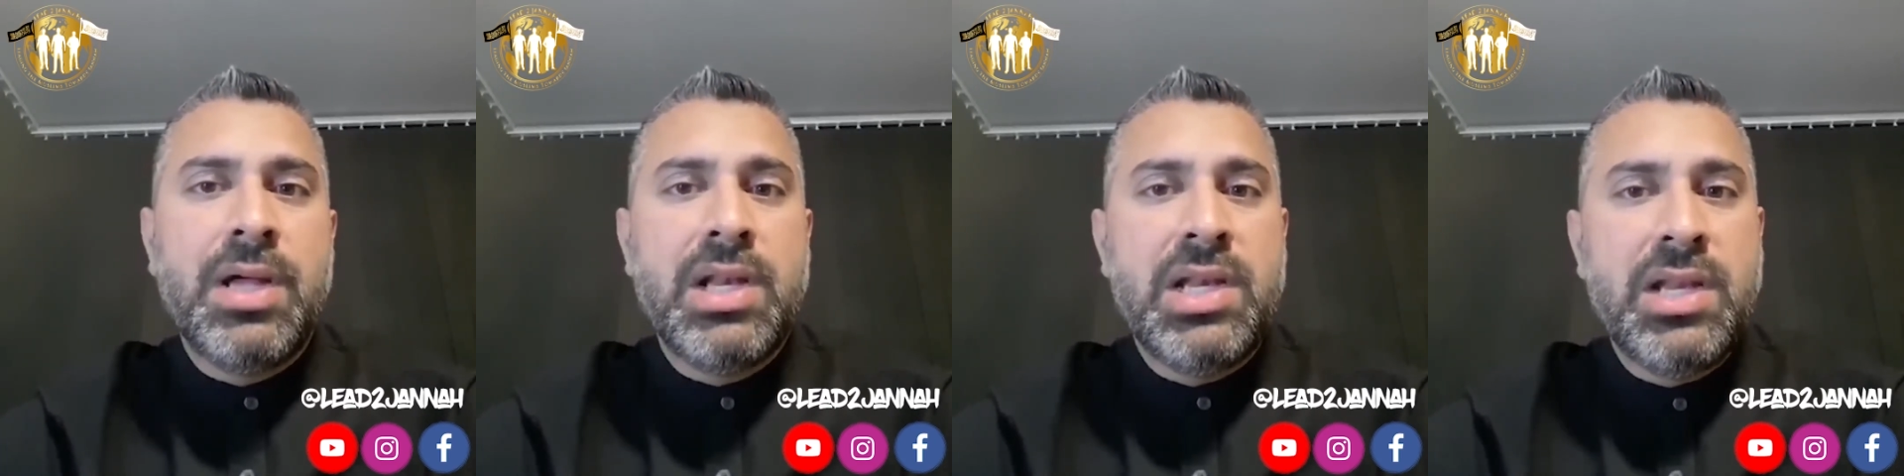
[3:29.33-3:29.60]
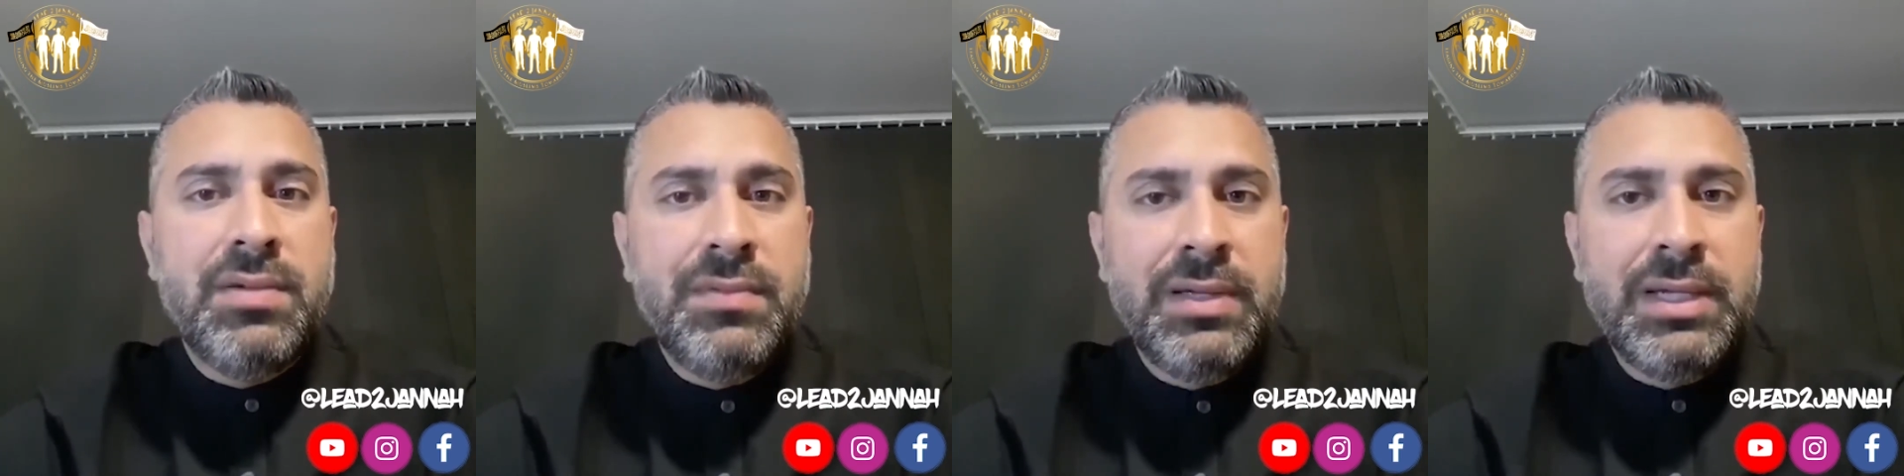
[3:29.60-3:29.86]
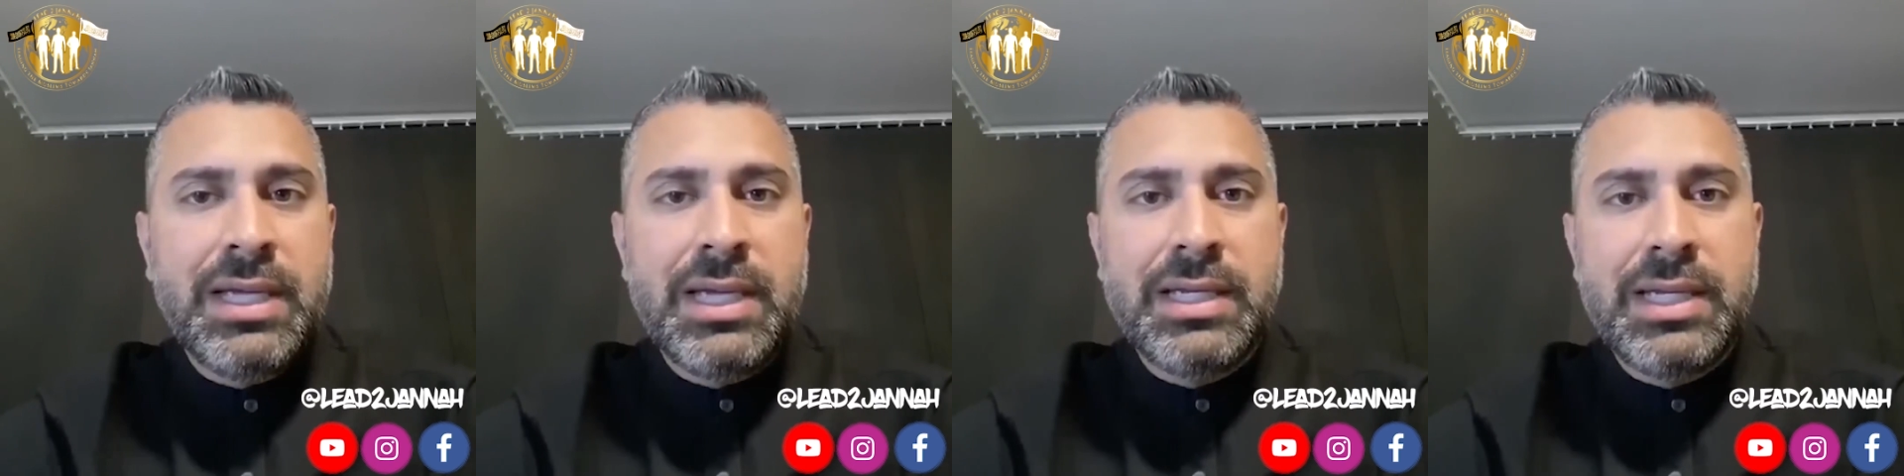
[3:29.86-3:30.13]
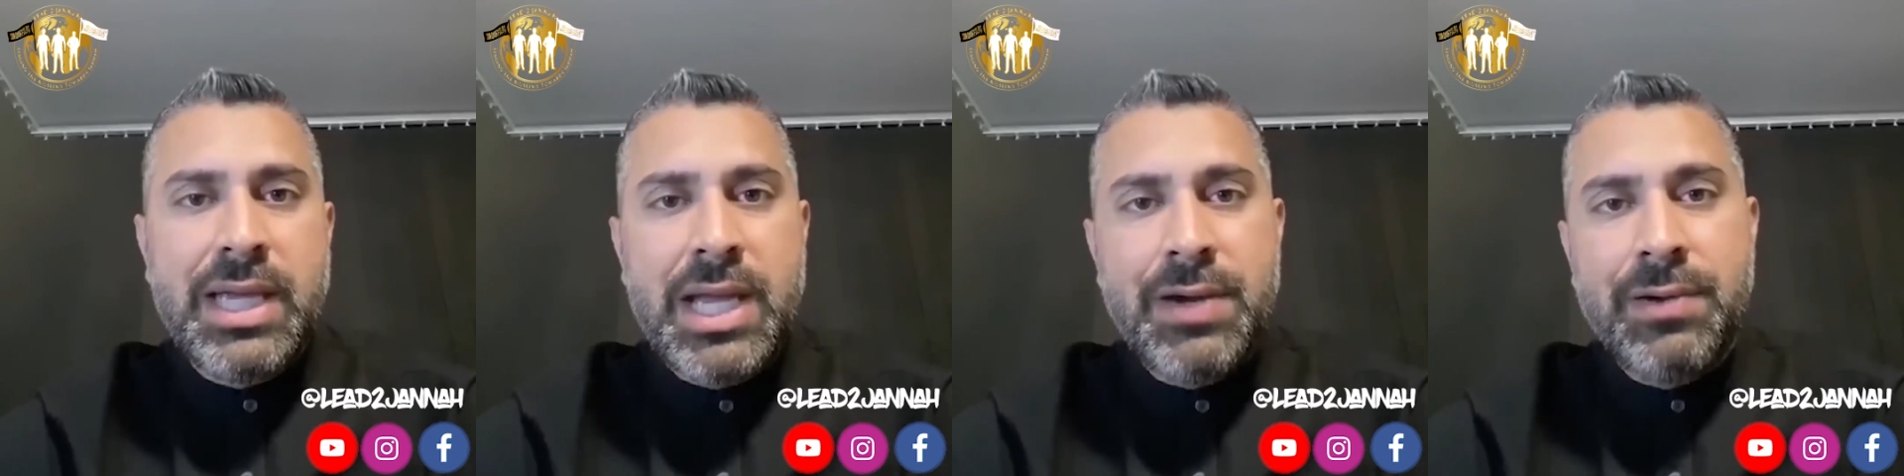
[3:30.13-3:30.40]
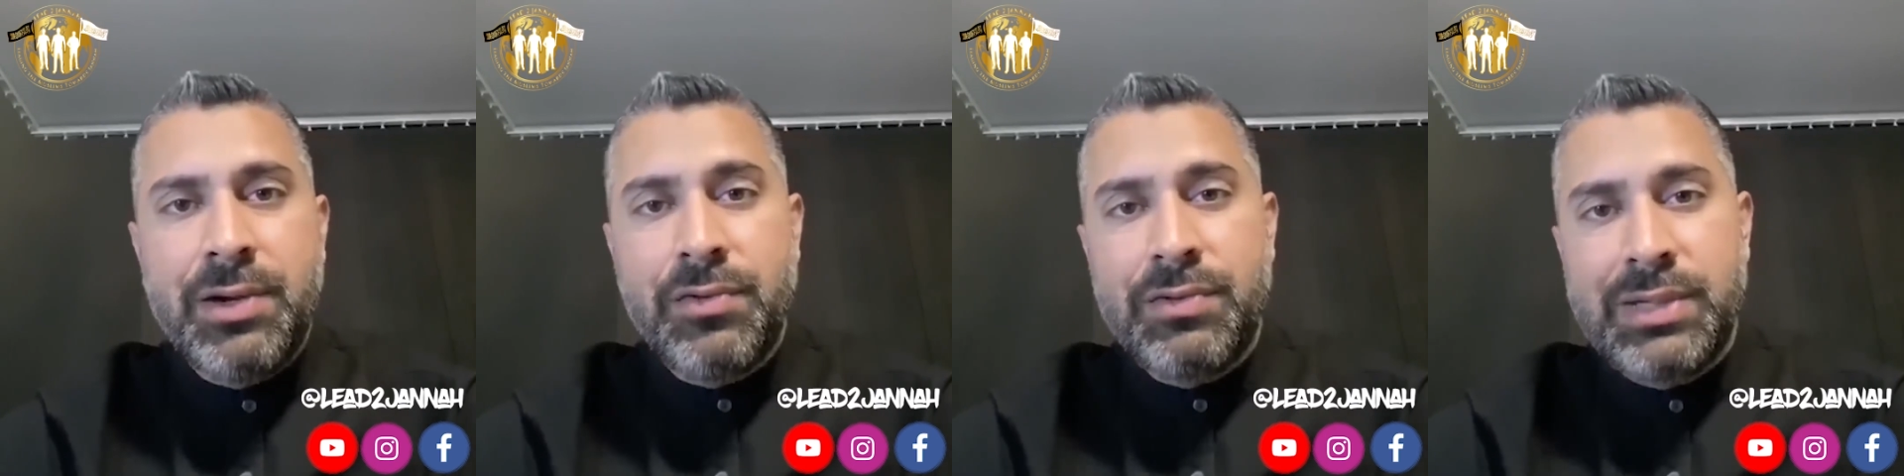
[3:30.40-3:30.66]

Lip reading: a loving and caring